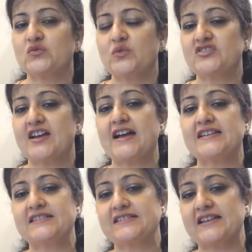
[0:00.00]
which
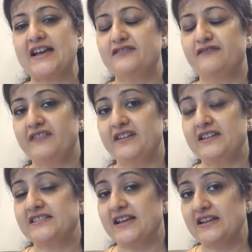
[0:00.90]
has the side
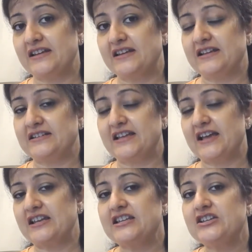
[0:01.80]
effects and it can lead